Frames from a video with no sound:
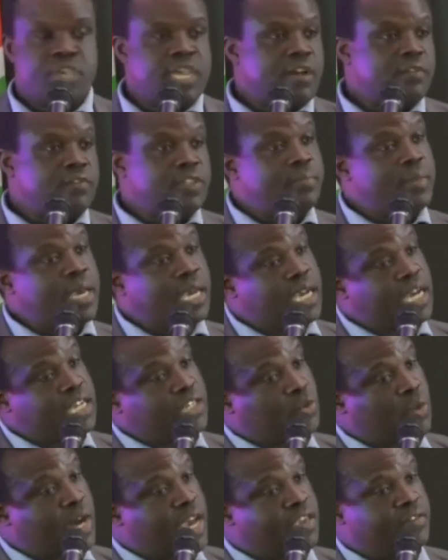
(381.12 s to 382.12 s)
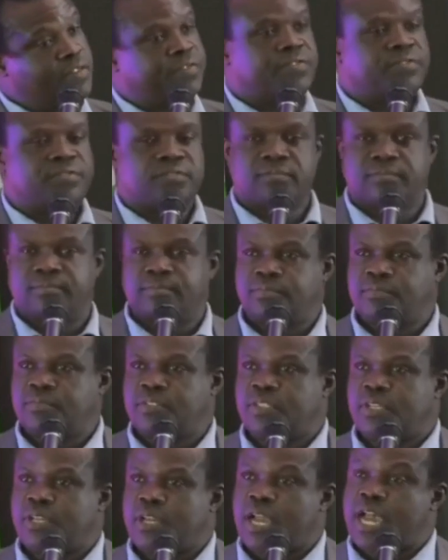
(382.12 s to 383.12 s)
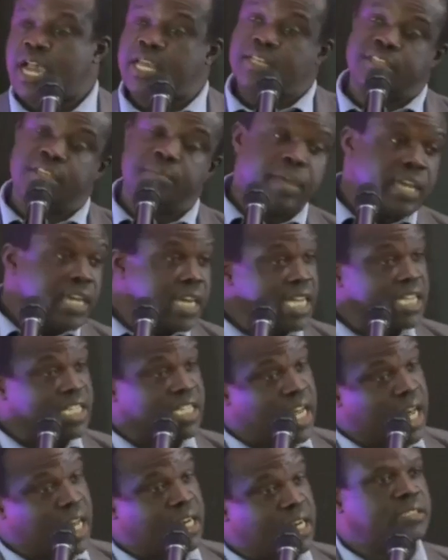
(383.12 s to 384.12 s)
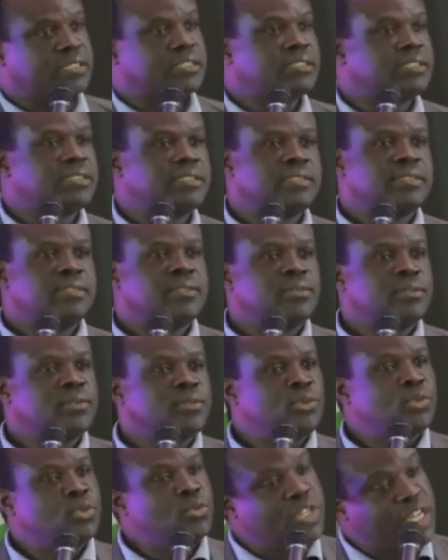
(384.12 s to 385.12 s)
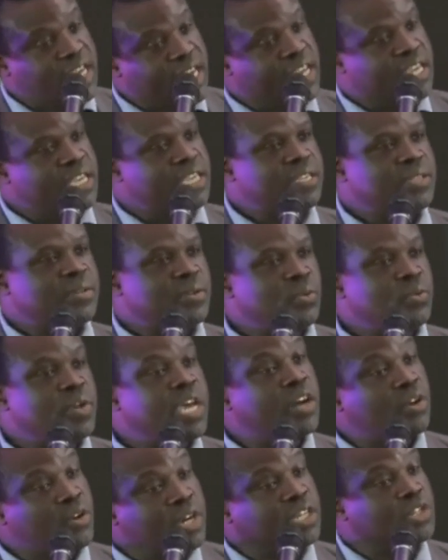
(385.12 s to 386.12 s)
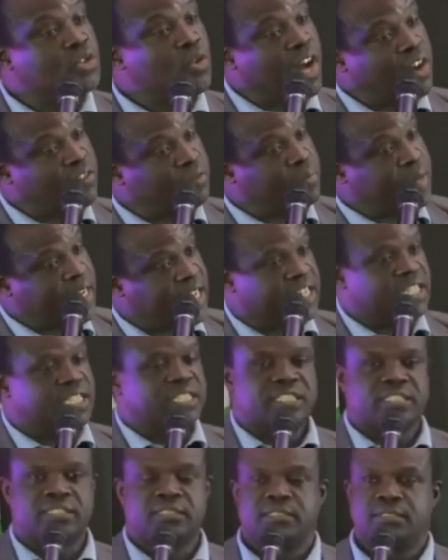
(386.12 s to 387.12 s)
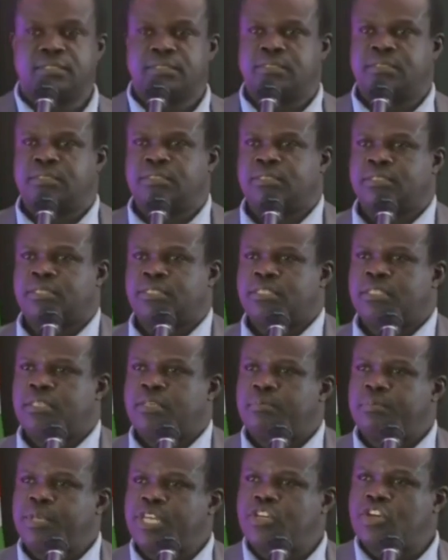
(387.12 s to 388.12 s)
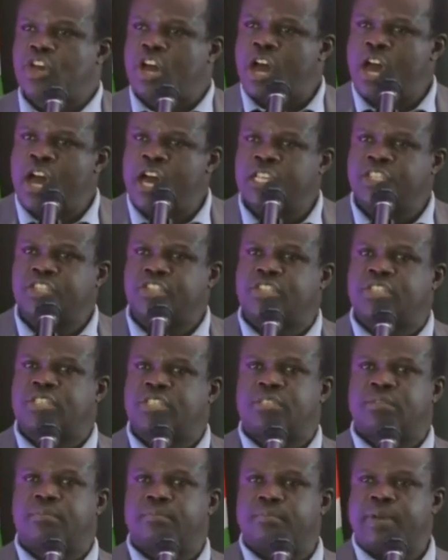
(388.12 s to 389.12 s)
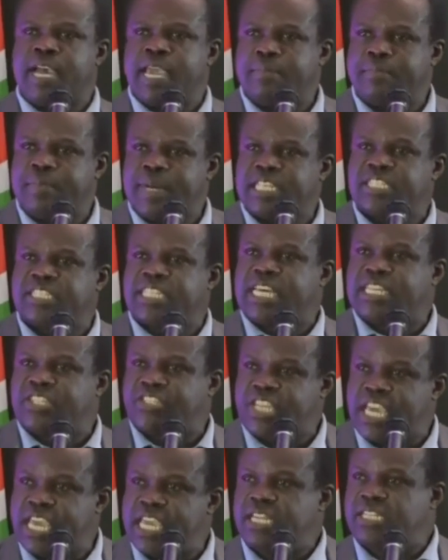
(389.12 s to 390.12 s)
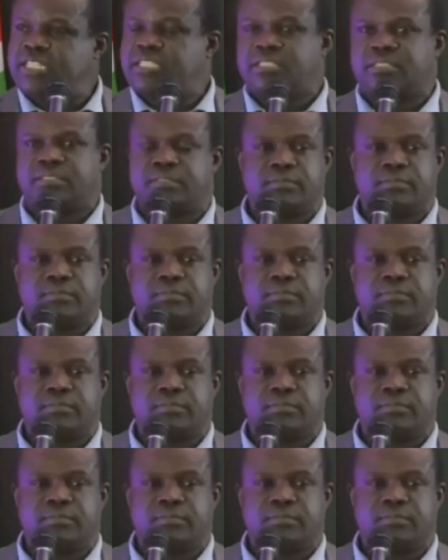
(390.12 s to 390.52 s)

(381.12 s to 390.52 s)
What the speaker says: We have the baker's wife and the baker's son. Today, we are going to have bread. Because my pastor said